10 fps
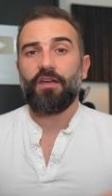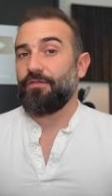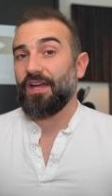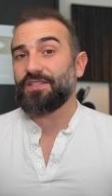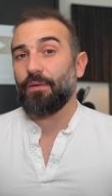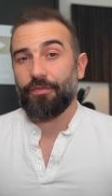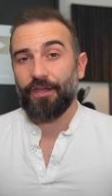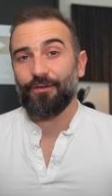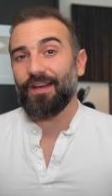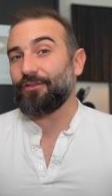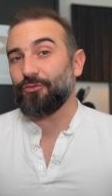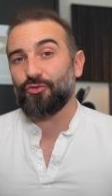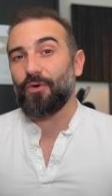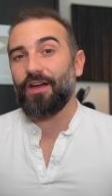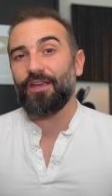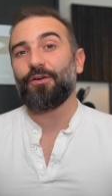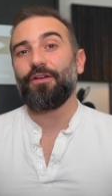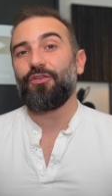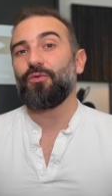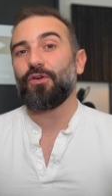If that's something you'd like to try, or
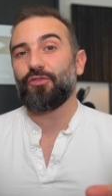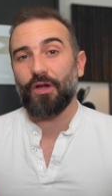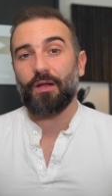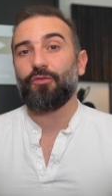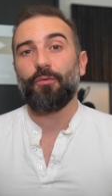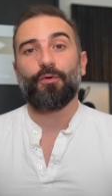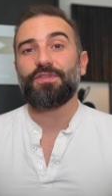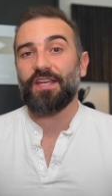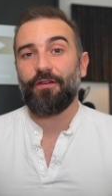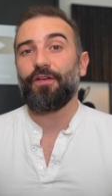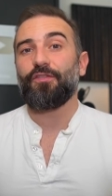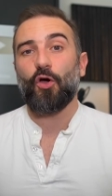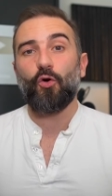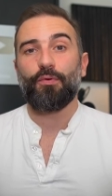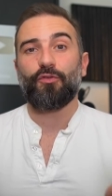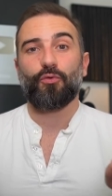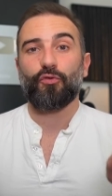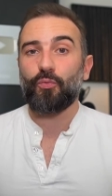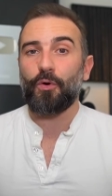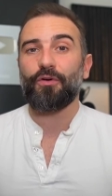if you want to help support Safing's open
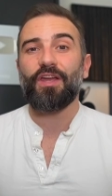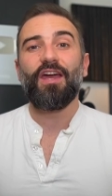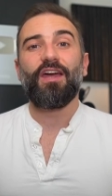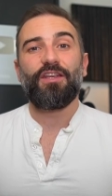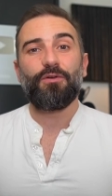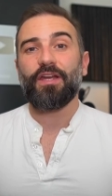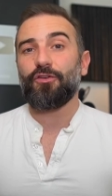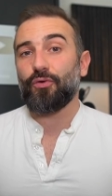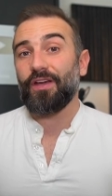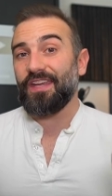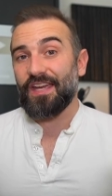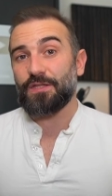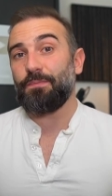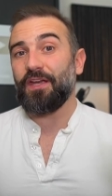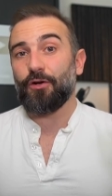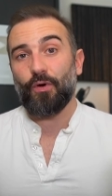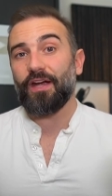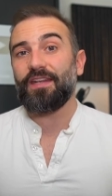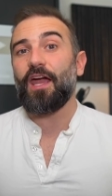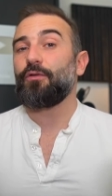source work, you can try the SPN
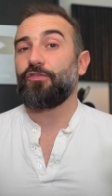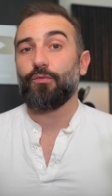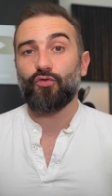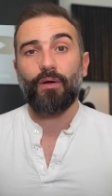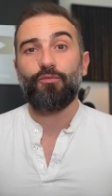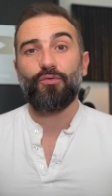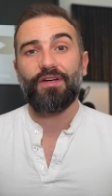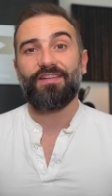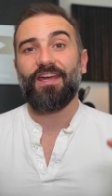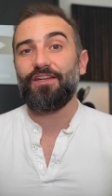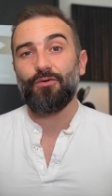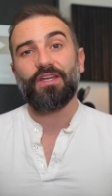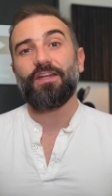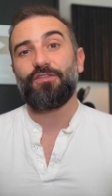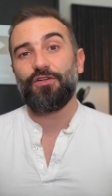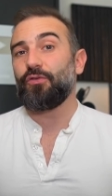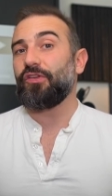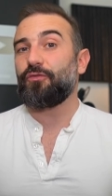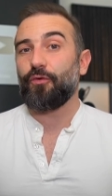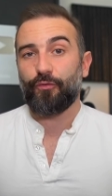right now and subscribe to it, and you'll get to use
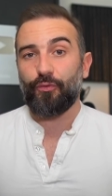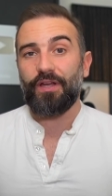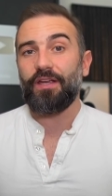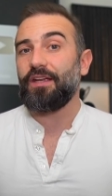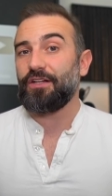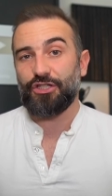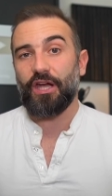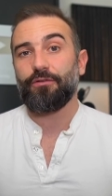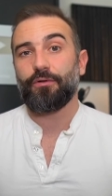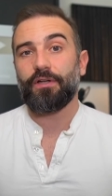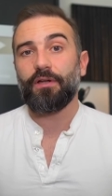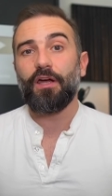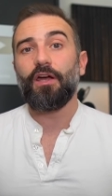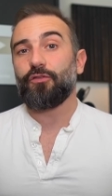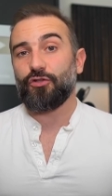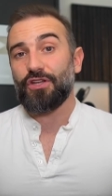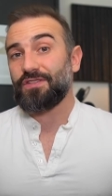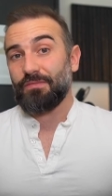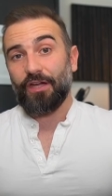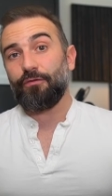it for free in January. So just
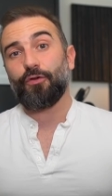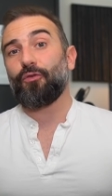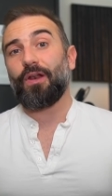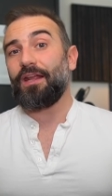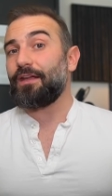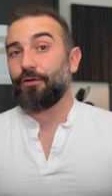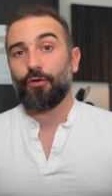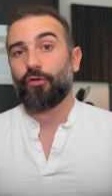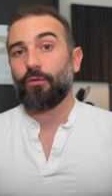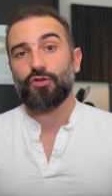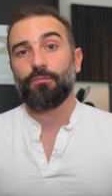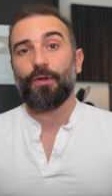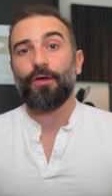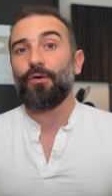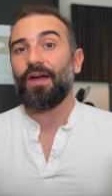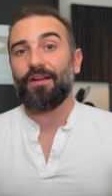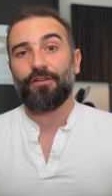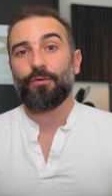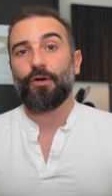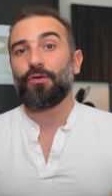head over to the link in the description below and
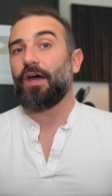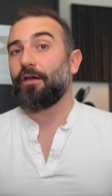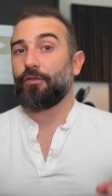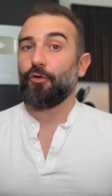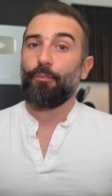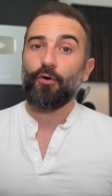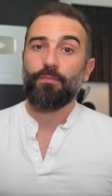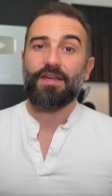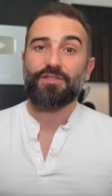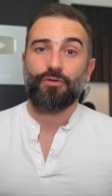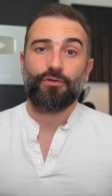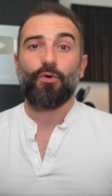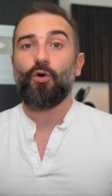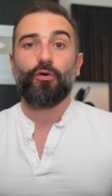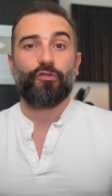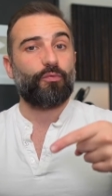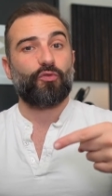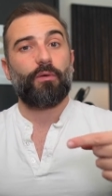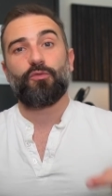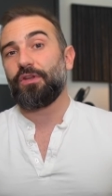download either the Portmaster or
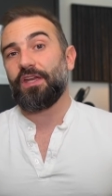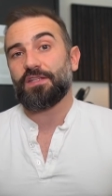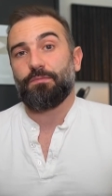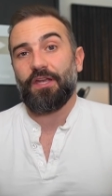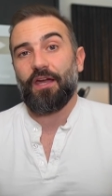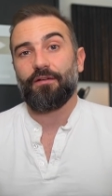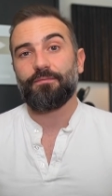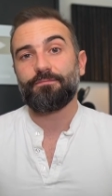subscribe to the SPN.